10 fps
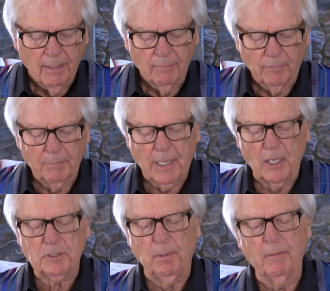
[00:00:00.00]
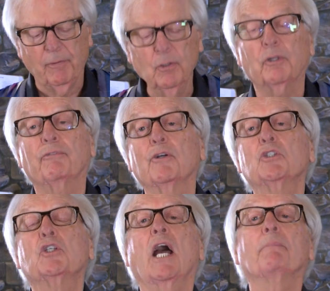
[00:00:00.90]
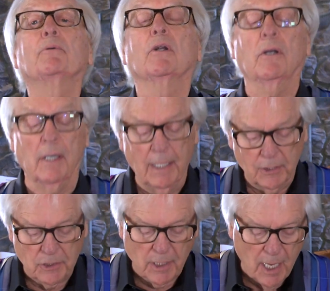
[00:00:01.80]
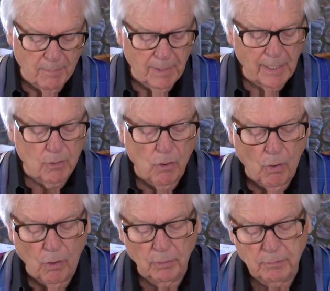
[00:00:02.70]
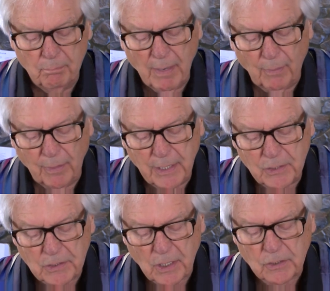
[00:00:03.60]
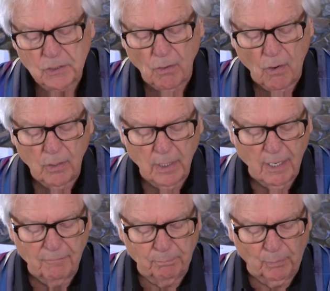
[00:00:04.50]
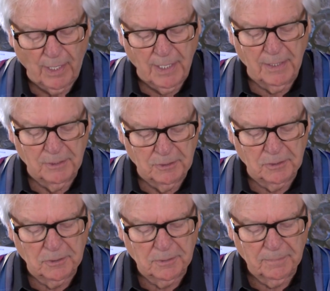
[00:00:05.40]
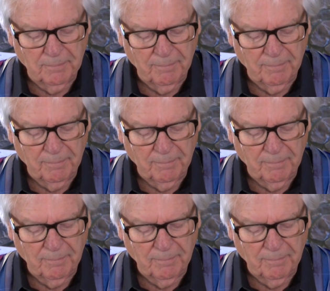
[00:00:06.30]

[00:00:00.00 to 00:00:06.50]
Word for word: from the Gospel of Luke, the first chapter, it is commonly called Mary's Song of Praise.